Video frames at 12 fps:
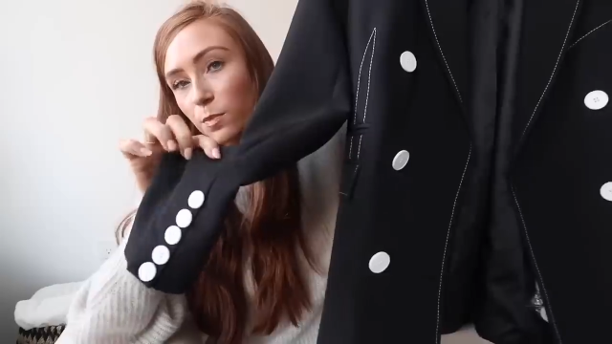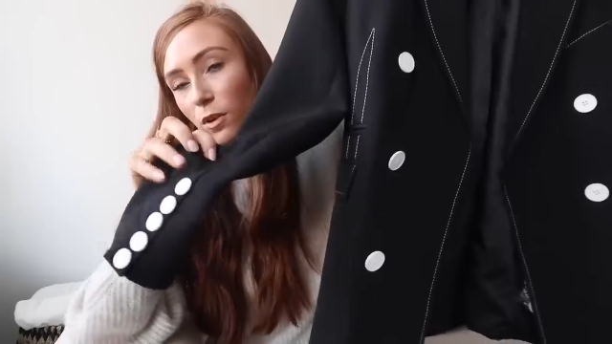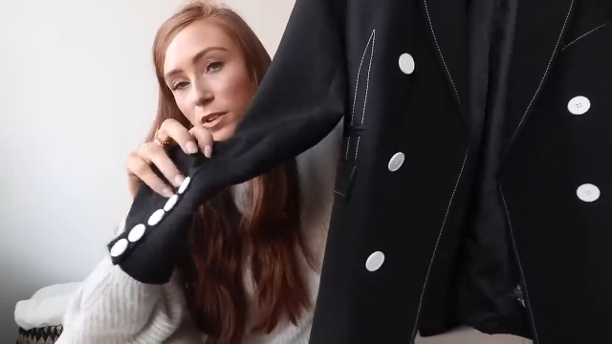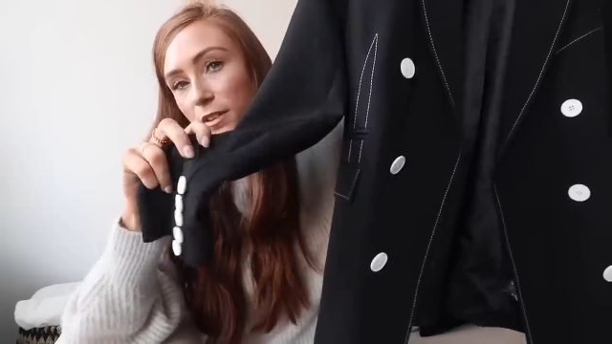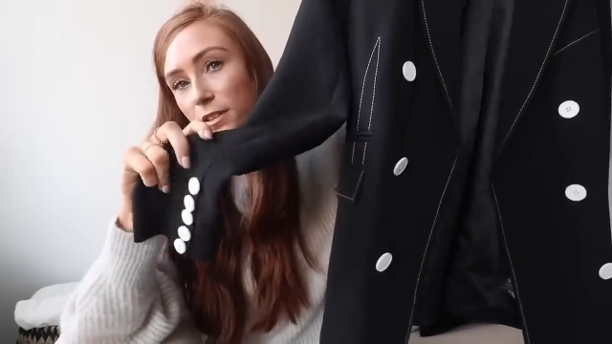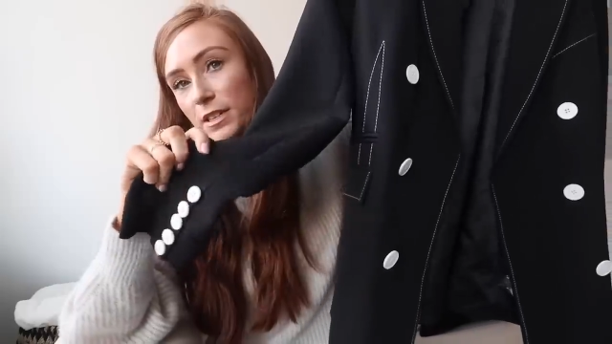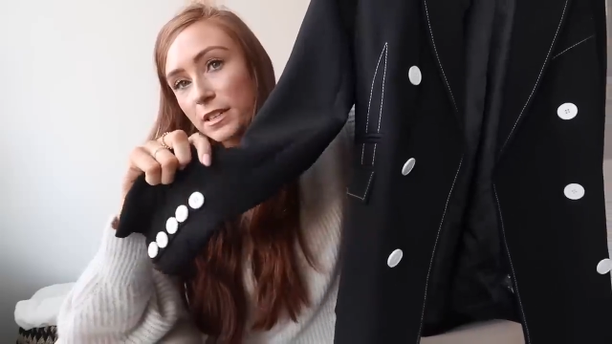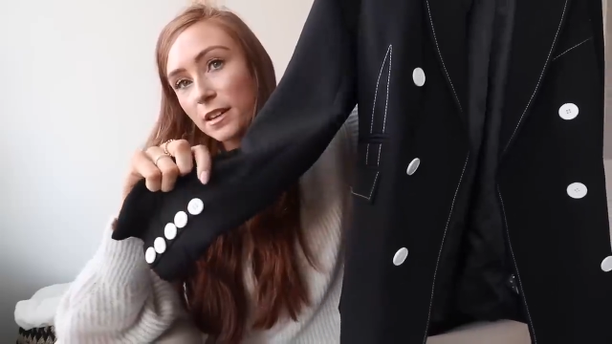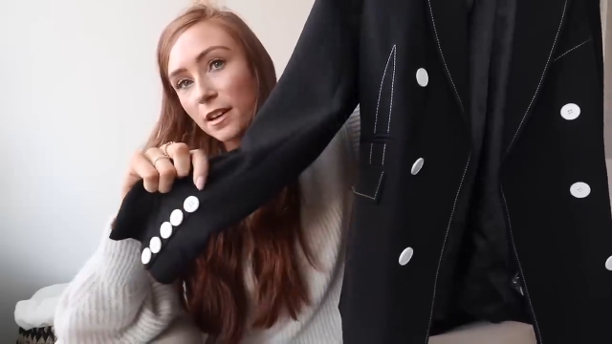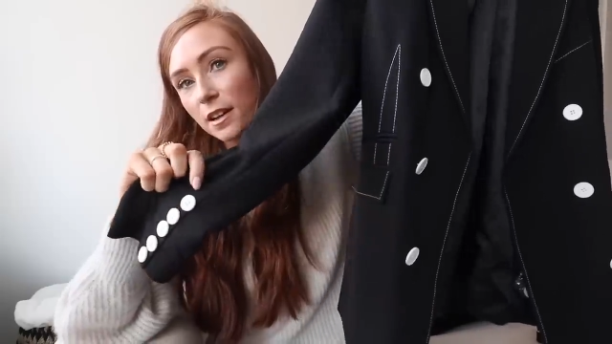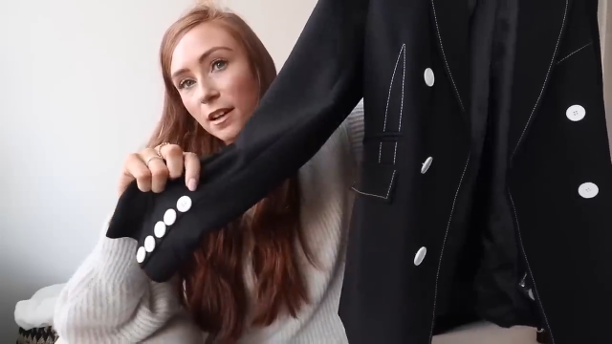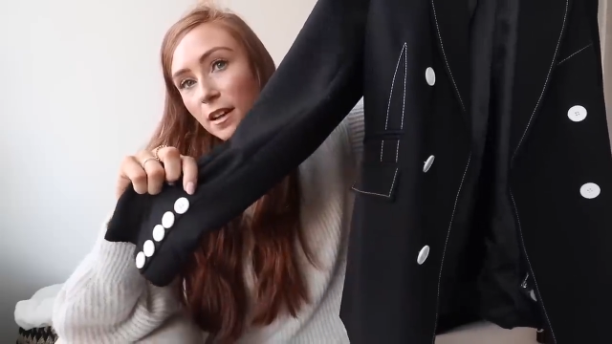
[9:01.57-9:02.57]
button
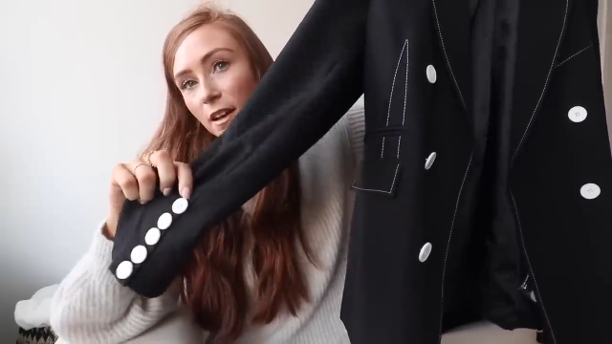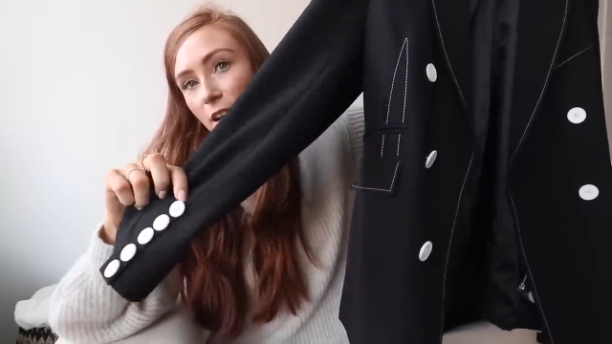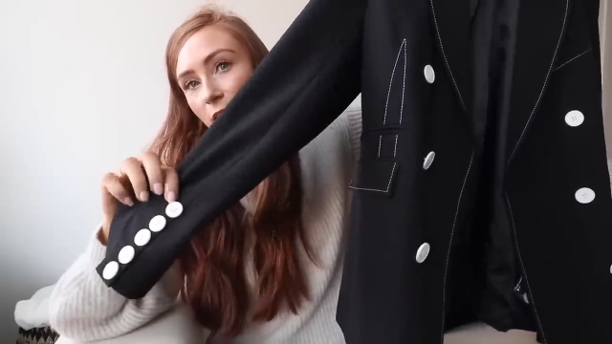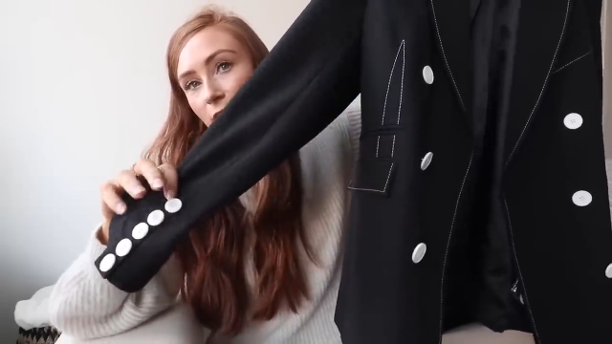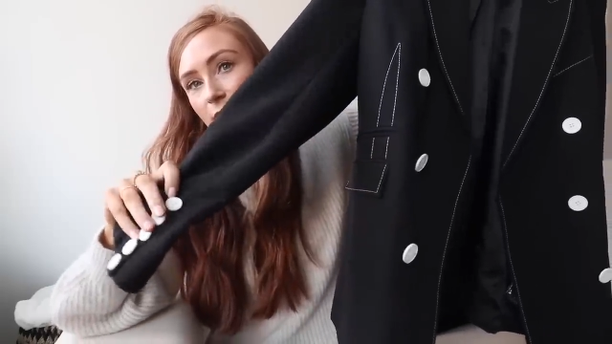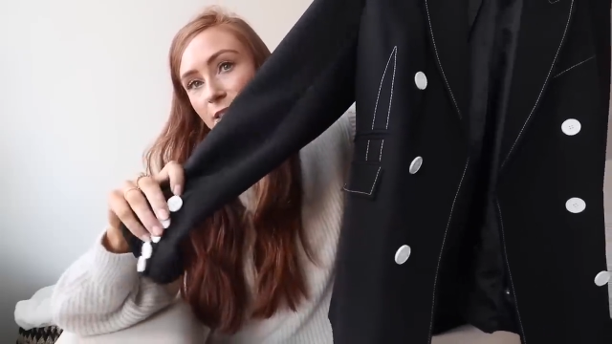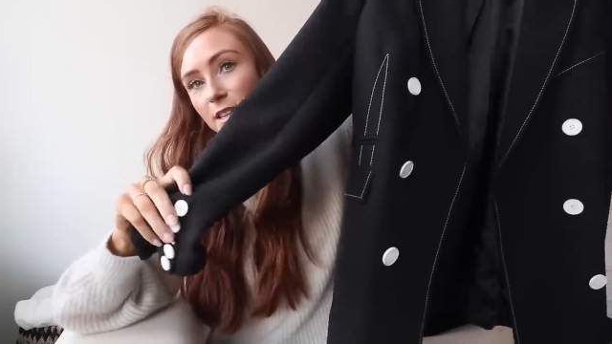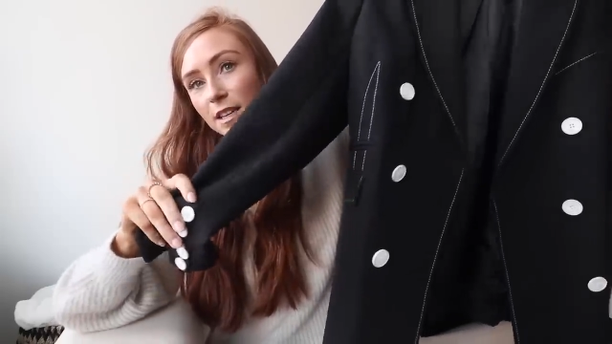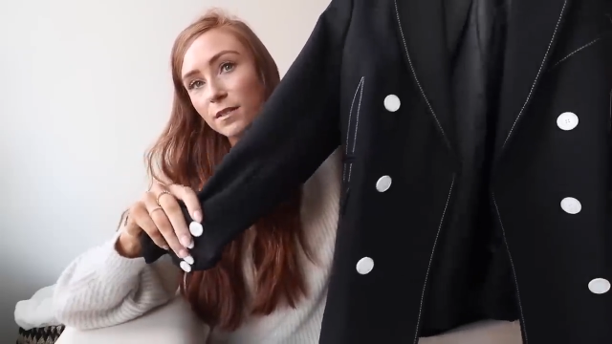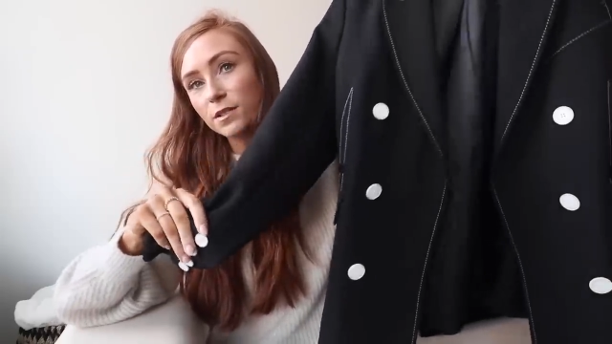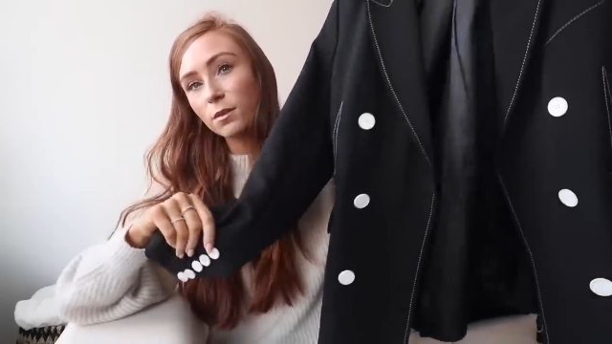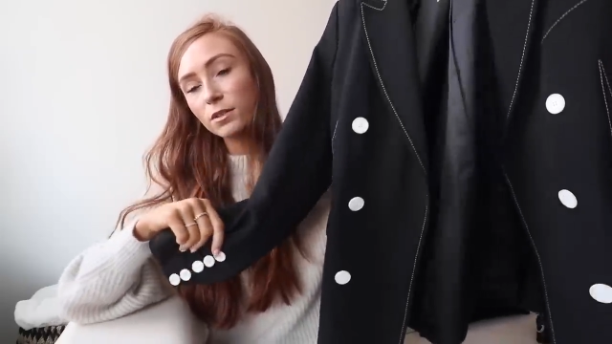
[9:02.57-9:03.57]
detail on the
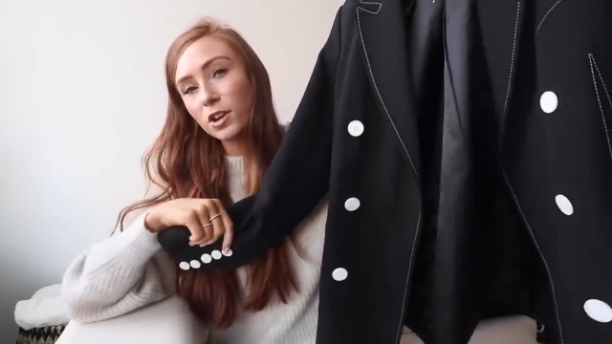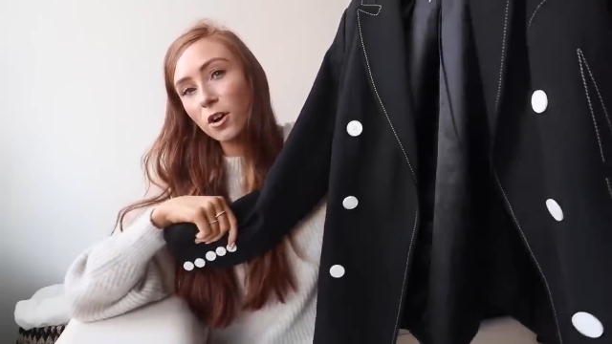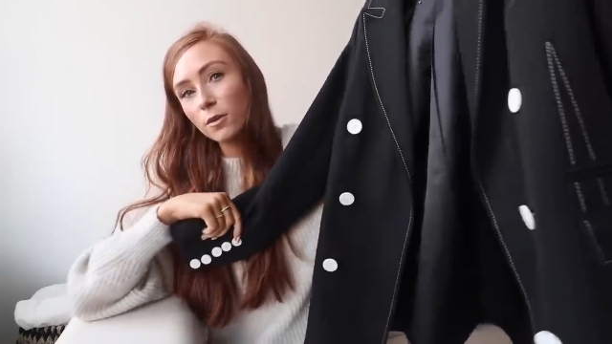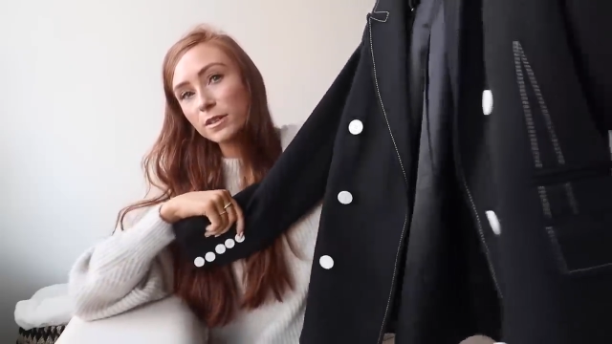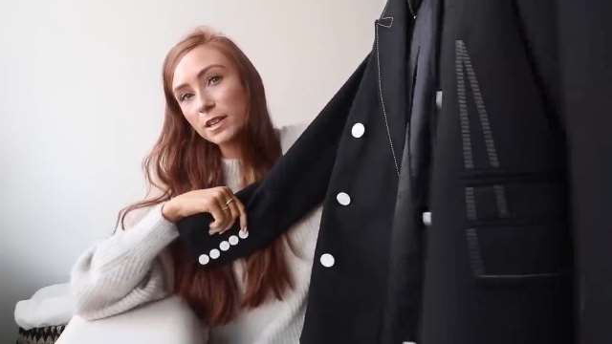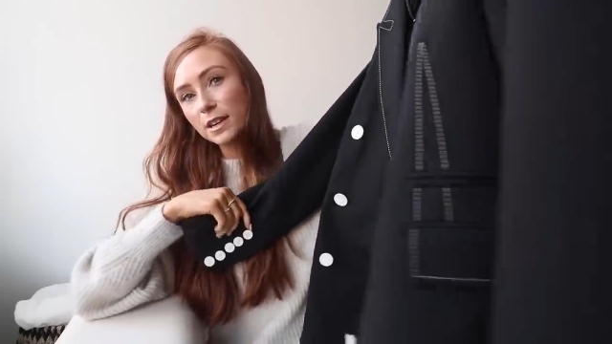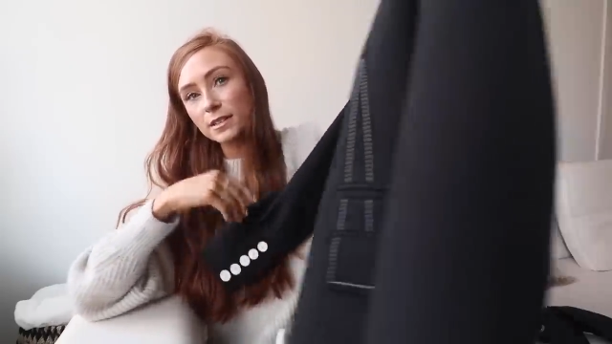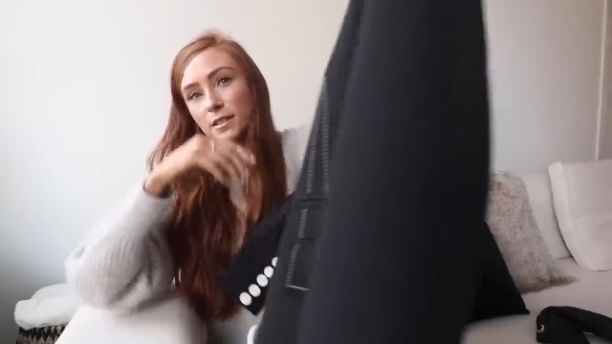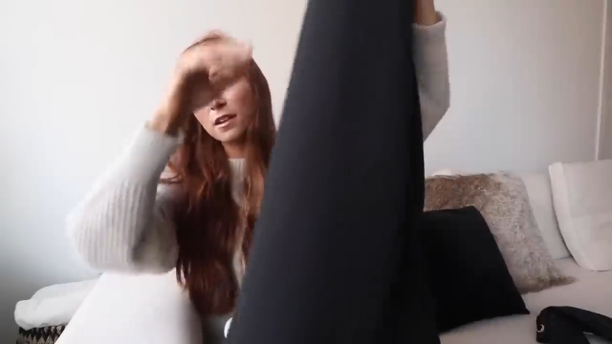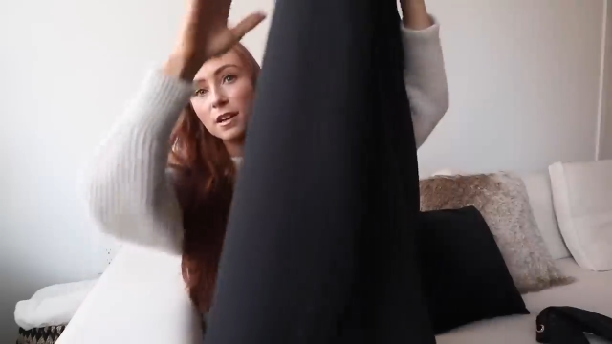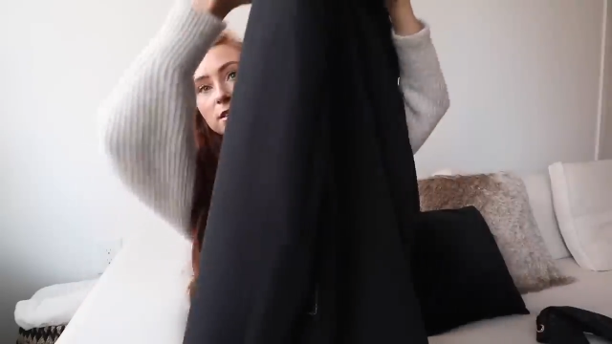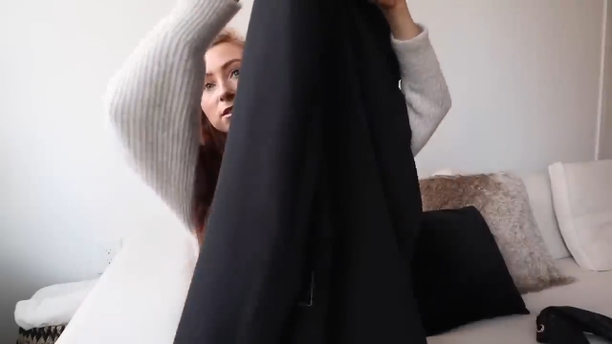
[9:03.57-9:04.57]
sleeve too, which I always think is a
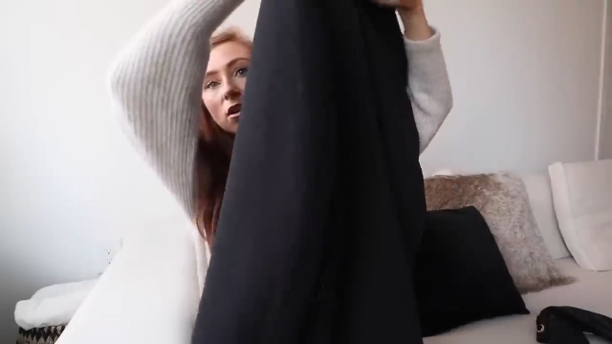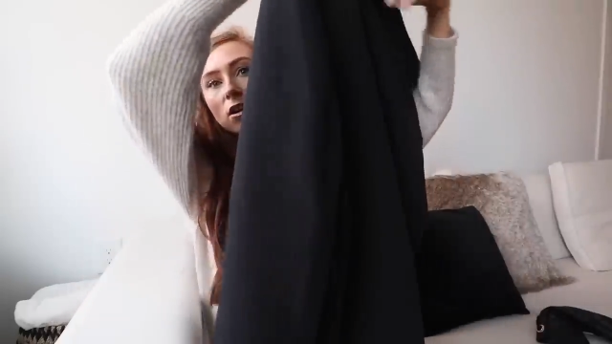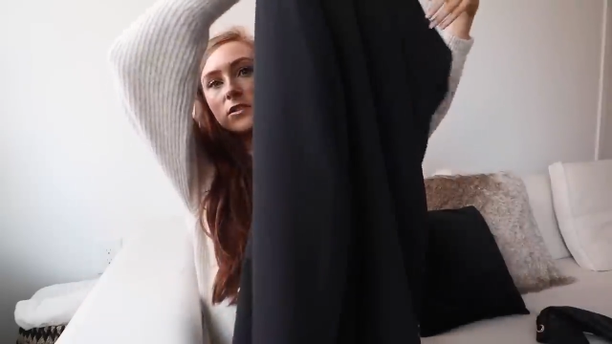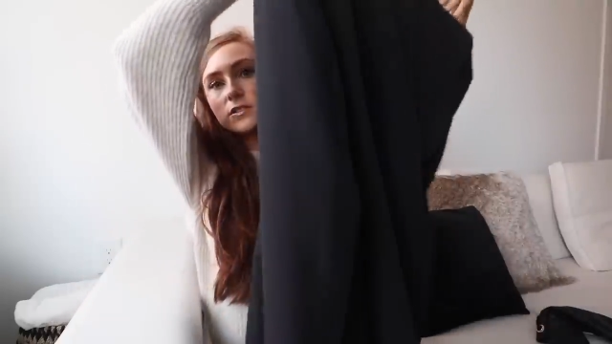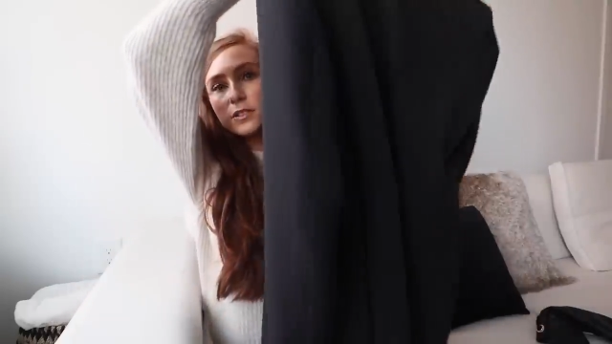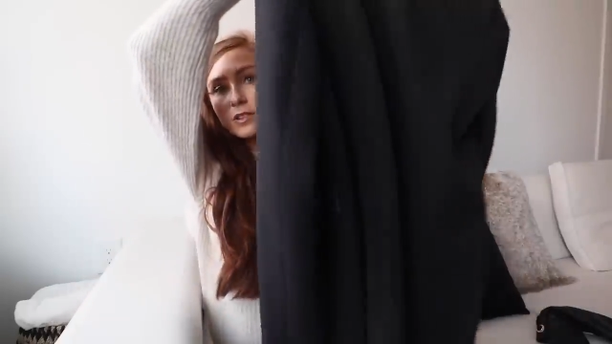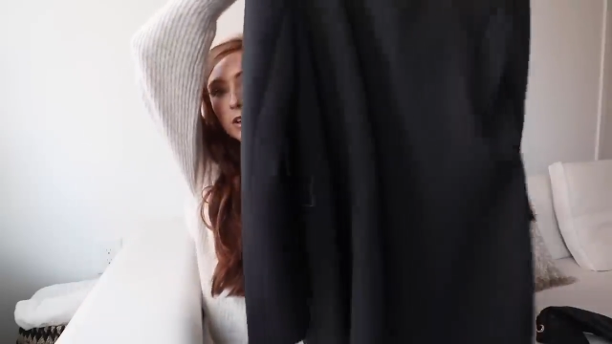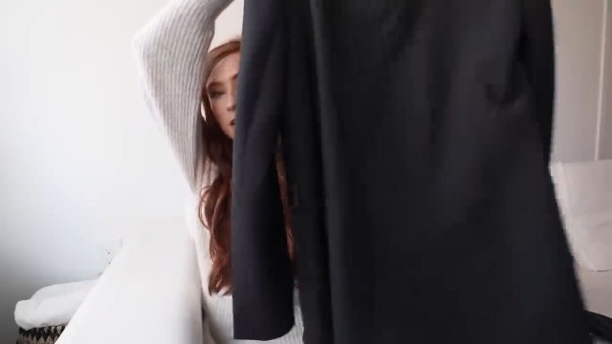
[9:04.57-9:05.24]
nice touch.